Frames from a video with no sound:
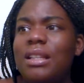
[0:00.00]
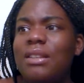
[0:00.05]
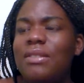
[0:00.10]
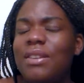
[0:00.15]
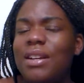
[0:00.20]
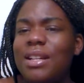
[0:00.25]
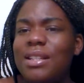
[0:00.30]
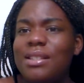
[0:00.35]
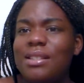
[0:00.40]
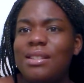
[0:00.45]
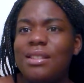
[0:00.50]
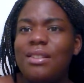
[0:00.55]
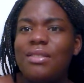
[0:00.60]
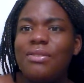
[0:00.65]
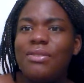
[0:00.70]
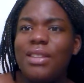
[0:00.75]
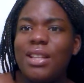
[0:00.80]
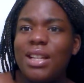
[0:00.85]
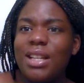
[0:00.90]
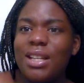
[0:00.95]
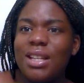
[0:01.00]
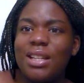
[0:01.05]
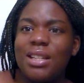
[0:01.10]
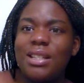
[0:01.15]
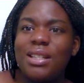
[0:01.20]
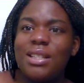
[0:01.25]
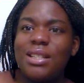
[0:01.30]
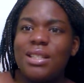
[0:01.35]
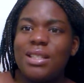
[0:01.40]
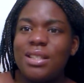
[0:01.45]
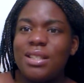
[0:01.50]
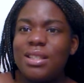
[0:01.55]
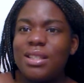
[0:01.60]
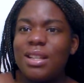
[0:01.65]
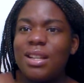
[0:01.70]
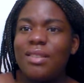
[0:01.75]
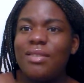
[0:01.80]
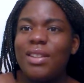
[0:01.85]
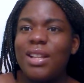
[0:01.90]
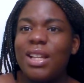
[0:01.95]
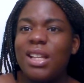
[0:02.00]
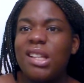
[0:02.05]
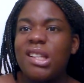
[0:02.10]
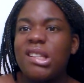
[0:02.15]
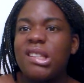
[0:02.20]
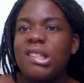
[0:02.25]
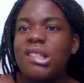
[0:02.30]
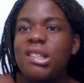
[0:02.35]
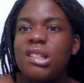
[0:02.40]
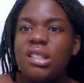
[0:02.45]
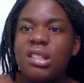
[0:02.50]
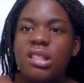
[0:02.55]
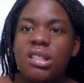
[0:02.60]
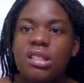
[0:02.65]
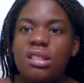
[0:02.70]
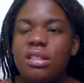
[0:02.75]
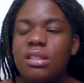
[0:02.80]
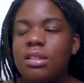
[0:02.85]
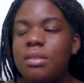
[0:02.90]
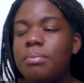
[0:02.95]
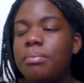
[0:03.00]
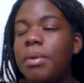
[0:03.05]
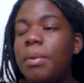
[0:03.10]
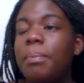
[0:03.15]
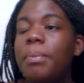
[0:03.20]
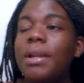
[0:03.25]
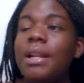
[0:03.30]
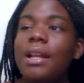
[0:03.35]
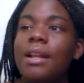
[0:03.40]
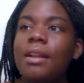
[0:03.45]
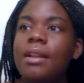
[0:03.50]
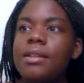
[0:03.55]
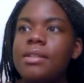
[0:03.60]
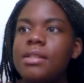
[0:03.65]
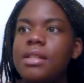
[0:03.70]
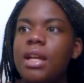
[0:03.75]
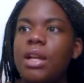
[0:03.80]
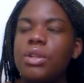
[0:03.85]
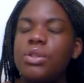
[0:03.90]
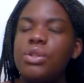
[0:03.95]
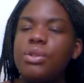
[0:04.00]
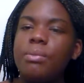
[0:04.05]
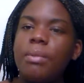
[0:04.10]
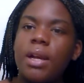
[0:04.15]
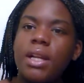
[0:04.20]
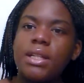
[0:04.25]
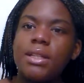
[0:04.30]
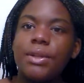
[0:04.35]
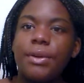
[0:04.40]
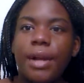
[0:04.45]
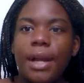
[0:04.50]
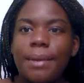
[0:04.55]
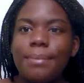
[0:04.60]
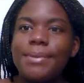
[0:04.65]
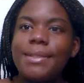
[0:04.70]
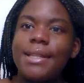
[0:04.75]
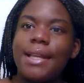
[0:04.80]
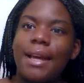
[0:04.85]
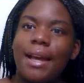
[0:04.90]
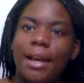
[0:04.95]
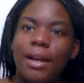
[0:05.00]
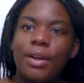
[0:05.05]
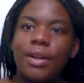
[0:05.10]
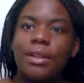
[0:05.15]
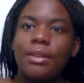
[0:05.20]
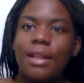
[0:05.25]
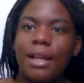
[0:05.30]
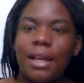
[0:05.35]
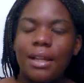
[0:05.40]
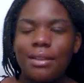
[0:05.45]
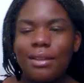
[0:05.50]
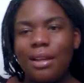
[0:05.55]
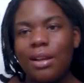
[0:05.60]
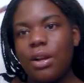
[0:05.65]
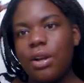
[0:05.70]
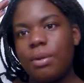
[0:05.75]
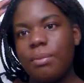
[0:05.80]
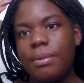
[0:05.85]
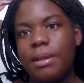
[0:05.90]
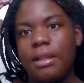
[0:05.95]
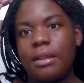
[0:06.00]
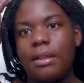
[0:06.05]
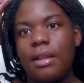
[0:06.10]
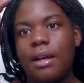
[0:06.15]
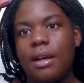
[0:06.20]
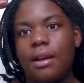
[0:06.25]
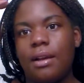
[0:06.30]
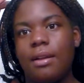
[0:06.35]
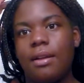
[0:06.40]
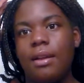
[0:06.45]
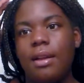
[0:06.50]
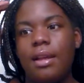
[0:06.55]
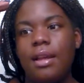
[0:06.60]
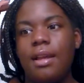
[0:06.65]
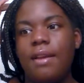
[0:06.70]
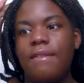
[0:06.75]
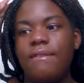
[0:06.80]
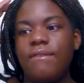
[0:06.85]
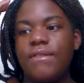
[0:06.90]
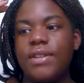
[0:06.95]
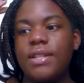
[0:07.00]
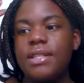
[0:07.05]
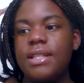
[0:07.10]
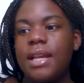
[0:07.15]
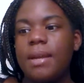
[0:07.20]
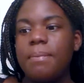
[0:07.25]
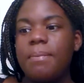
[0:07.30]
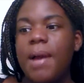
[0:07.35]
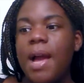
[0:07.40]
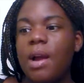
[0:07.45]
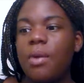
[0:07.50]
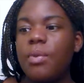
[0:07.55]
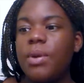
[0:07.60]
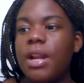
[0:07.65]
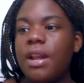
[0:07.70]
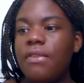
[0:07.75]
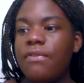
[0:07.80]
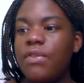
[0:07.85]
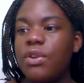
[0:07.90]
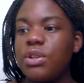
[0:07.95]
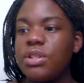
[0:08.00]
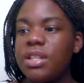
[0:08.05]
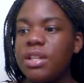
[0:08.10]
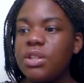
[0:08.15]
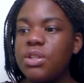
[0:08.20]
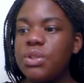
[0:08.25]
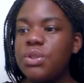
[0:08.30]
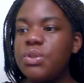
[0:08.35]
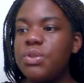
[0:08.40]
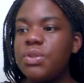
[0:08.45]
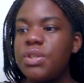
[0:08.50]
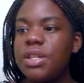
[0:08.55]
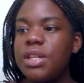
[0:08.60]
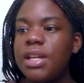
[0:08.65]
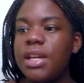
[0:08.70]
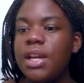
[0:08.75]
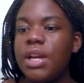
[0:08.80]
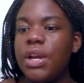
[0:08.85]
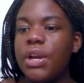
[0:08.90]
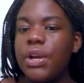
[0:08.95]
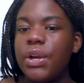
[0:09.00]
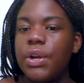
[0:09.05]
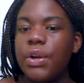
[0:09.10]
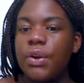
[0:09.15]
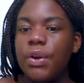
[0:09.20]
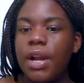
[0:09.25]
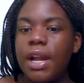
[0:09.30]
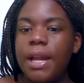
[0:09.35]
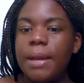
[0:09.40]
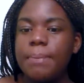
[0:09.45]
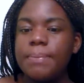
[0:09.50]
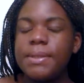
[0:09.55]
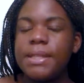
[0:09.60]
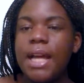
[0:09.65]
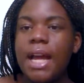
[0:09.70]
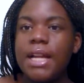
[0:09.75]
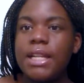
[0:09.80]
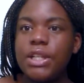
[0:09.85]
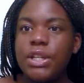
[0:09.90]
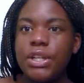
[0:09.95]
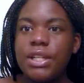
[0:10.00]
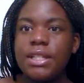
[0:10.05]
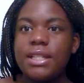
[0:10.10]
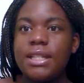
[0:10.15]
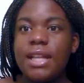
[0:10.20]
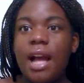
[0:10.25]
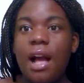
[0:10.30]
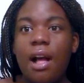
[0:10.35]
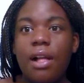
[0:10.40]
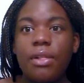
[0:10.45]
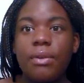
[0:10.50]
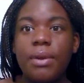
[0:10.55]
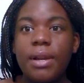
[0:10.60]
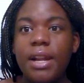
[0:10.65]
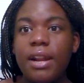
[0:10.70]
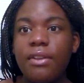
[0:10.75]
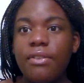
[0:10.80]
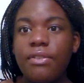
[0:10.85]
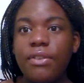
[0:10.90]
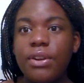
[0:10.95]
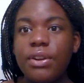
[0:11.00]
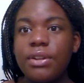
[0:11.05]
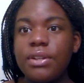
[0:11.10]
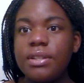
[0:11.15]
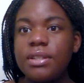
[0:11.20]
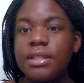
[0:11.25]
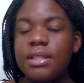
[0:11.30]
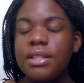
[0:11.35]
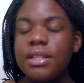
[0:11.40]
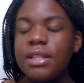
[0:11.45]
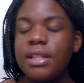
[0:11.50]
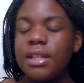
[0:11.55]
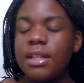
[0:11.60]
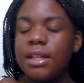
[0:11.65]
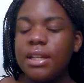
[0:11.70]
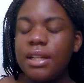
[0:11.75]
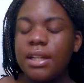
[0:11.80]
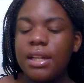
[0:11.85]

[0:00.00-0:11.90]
they've got stuff that it's just kind of like, but bananas not too much. Grapes, yeah, they hurt me a lot. Feels like back when I first had surgery, grapes I couldn't tolerate at first,